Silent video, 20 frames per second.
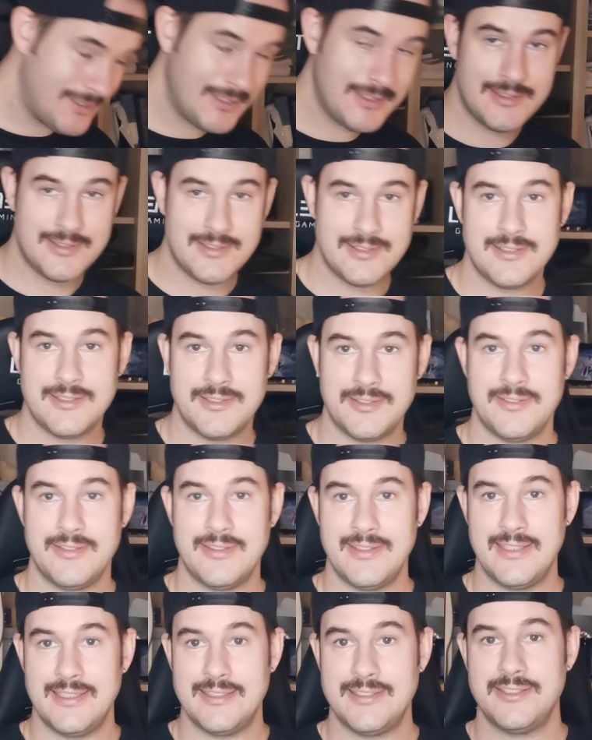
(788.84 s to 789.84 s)
this
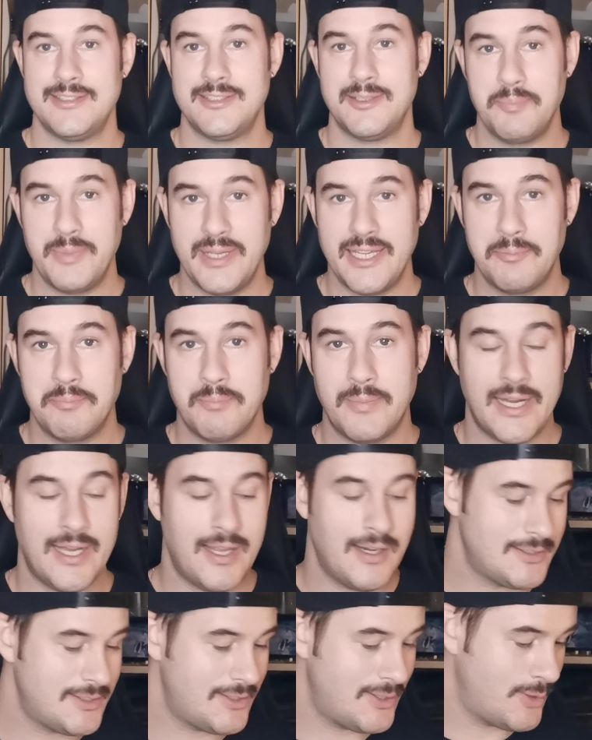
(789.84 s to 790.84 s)
is a big
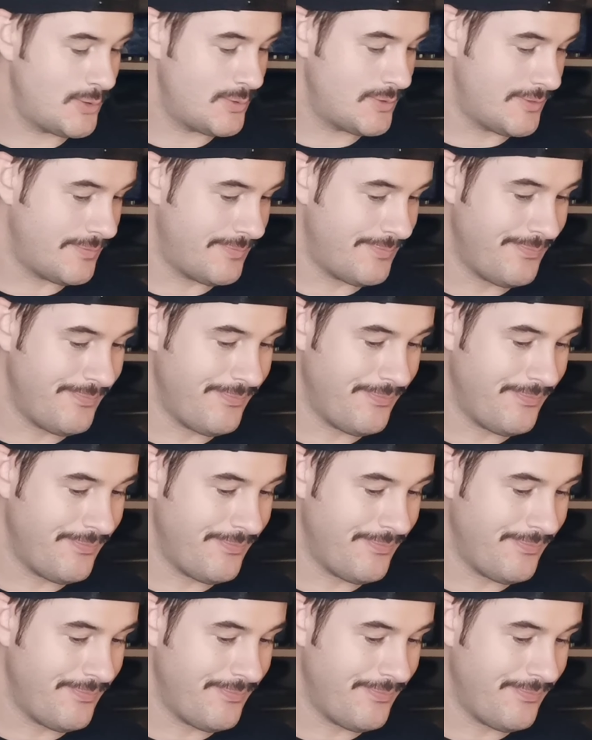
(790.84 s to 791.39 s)
milestone.